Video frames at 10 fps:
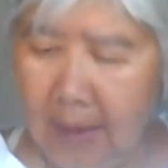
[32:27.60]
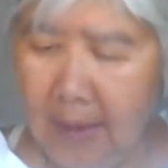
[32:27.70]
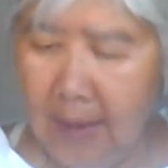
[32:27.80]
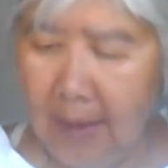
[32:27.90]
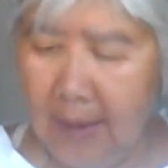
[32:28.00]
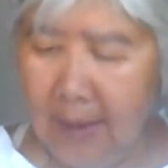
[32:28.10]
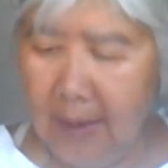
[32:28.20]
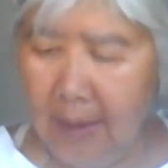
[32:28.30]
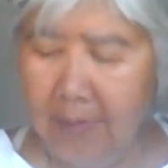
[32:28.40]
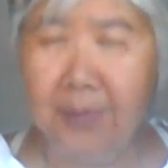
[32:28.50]
And I
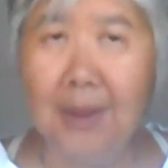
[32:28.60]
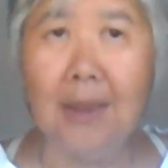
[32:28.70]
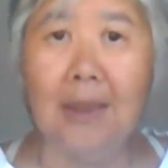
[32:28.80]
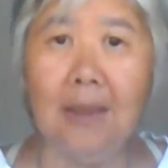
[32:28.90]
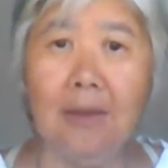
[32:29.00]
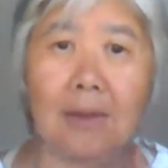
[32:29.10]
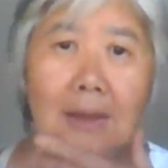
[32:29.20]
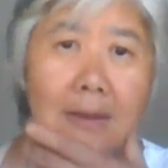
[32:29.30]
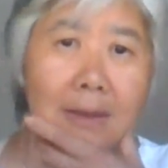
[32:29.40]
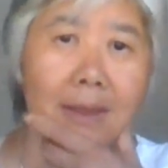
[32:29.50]
am beginning to
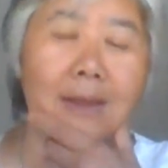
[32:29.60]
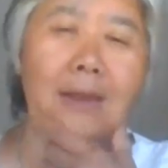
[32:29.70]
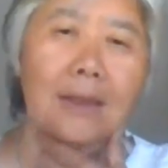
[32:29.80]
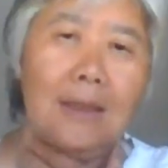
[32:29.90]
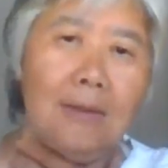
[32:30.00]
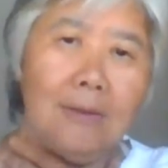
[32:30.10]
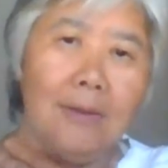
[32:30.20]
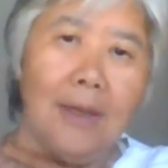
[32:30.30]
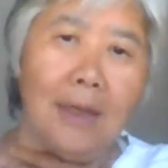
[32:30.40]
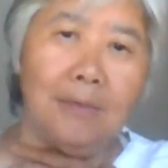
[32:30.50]
get the sense that they
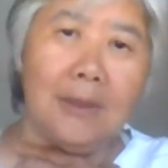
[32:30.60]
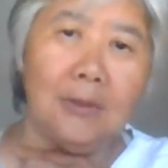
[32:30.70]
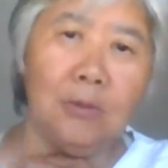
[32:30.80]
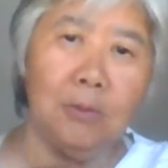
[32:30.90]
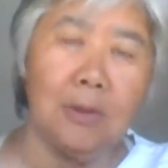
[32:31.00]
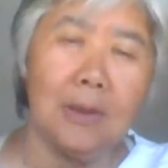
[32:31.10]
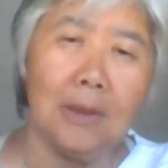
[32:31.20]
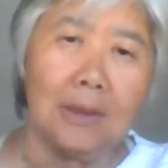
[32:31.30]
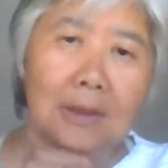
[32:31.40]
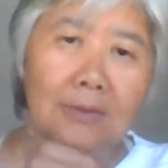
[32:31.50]
don't know how much work
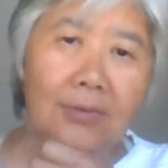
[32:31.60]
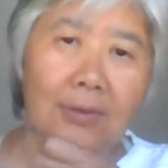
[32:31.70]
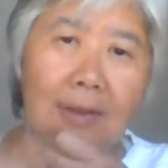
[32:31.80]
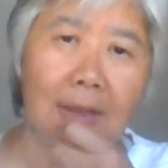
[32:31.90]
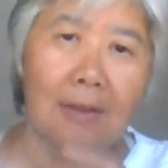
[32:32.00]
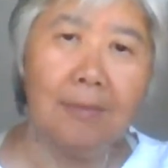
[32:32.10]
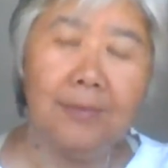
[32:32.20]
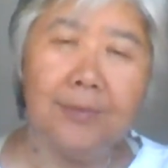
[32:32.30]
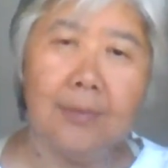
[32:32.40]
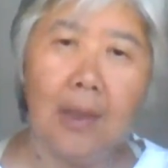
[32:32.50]
it is for them.
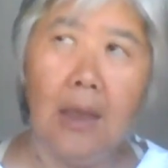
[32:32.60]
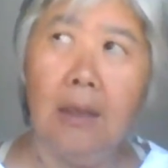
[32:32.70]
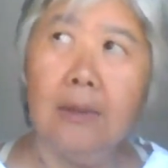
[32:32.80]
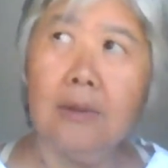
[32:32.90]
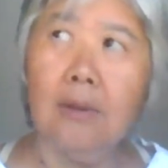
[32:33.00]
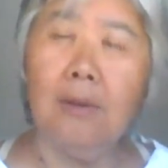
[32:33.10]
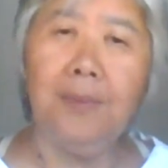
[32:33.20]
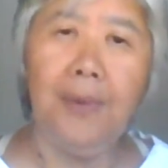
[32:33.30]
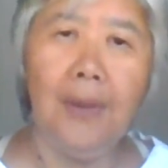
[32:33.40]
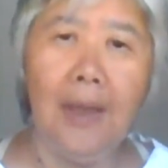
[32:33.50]
So
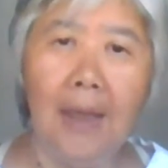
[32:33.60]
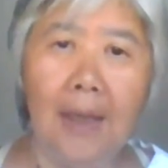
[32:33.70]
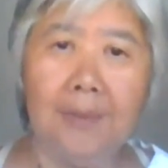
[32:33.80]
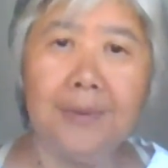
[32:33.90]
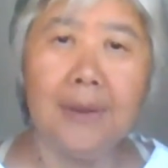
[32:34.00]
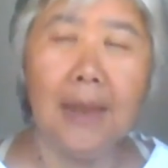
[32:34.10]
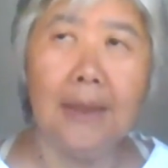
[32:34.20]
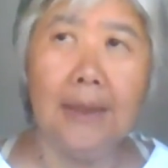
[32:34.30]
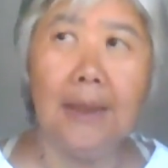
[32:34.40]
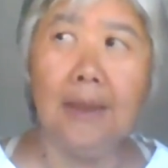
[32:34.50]
perhaps
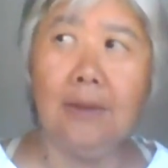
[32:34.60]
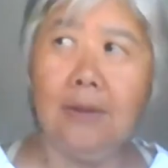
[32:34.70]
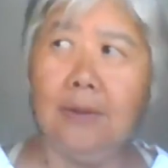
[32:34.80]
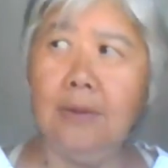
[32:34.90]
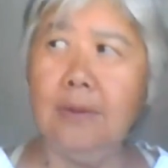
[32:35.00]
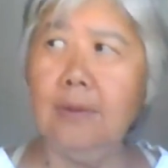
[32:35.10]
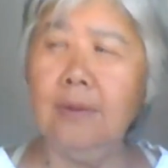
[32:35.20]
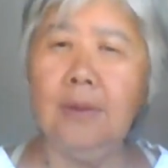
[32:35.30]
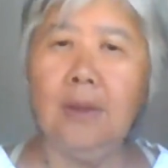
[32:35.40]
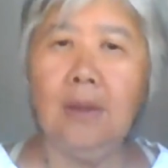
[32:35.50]
I need
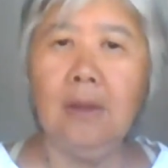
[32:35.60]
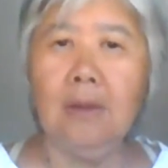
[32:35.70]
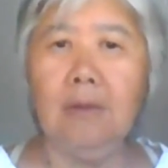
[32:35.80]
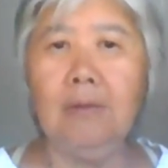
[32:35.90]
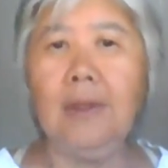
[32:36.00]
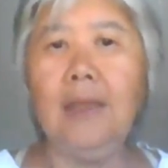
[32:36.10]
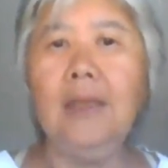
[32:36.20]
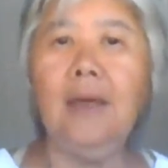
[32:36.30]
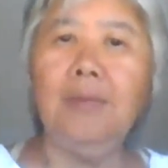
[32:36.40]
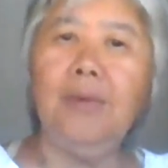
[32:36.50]
to
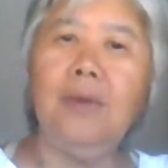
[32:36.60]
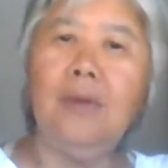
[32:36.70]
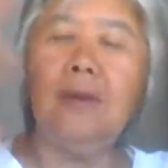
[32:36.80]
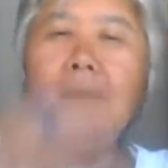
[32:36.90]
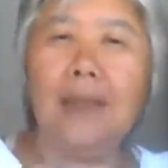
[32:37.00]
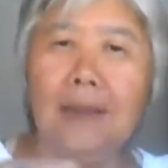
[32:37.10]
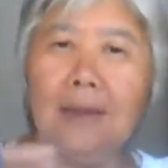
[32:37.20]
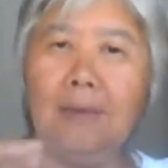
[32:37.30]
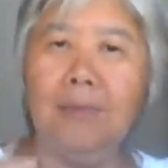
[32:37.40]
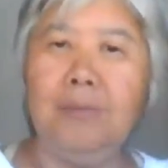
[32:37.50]
create a more like
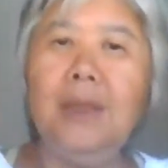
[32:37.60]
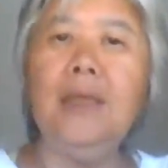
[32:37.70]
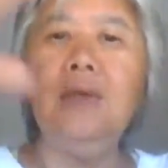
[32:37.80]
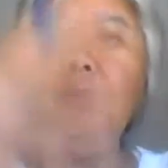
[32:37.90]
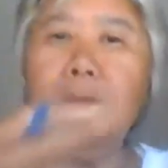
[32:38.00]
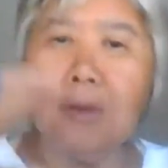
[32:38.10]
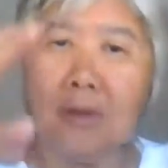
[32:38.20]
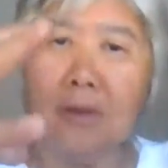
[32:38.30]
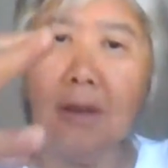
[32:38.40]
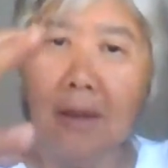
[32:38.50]
a mini
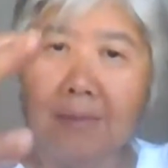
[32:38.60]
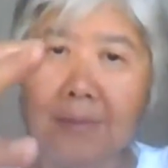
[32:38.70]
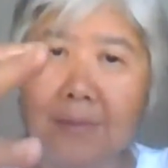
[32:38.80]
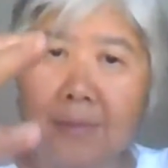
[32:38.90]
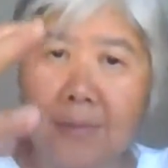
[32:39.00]
workshop